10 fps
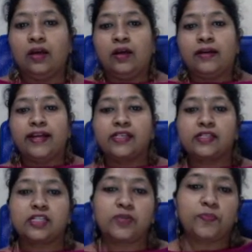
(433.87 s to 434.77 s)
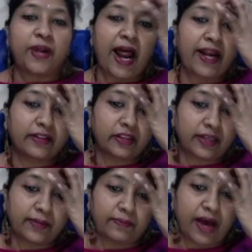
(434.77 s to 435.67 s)
Next is brand
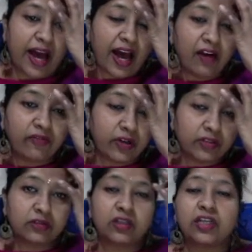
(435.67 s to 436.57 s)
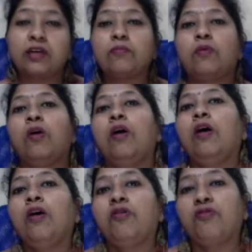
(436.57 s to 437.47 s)
theme. Have a theme
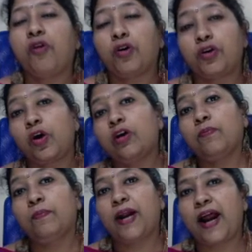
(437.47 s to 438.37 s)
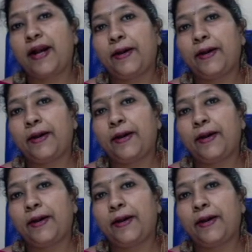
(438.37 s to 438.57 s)
for your brand.